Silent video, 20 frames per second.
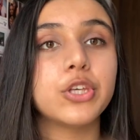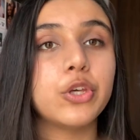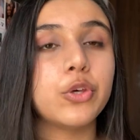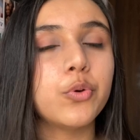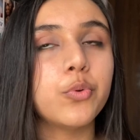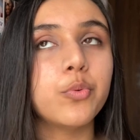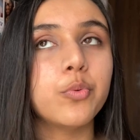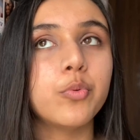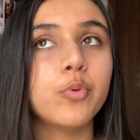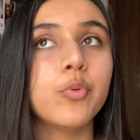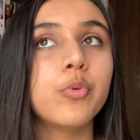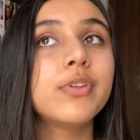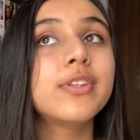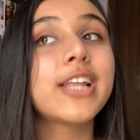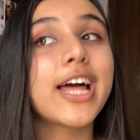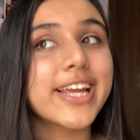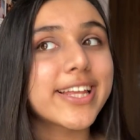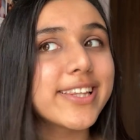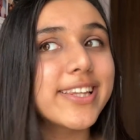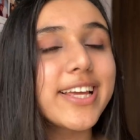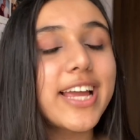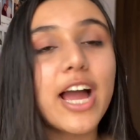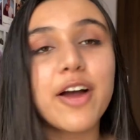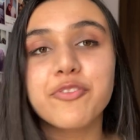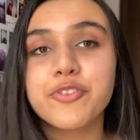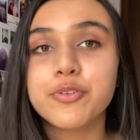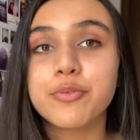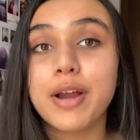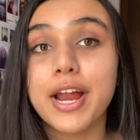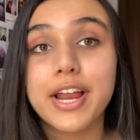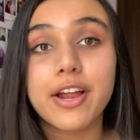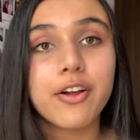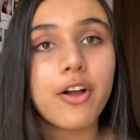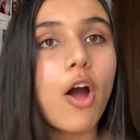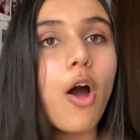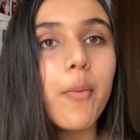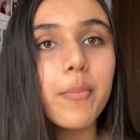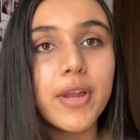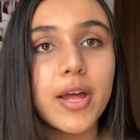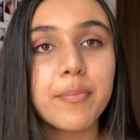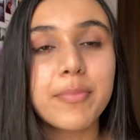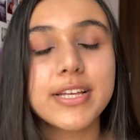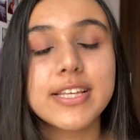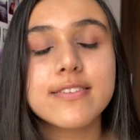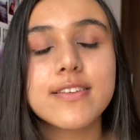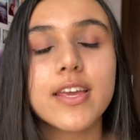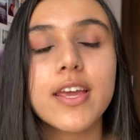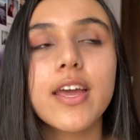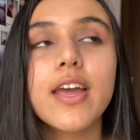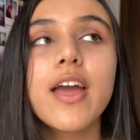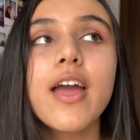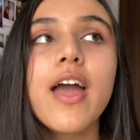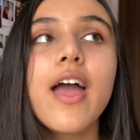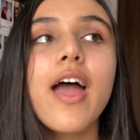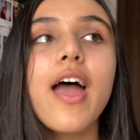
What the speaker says: You likely have to write a Common App essay,